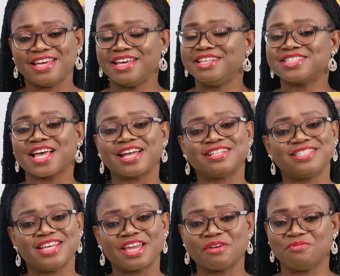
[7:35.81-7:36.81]
It can
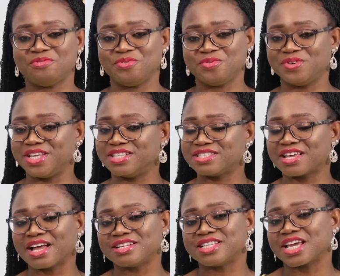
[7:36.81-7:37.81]
take a few days. It
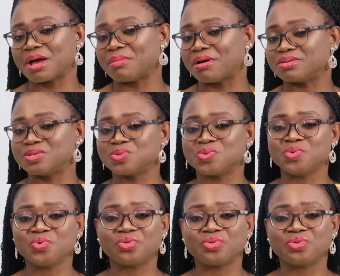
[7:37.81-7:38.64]
can take about 2,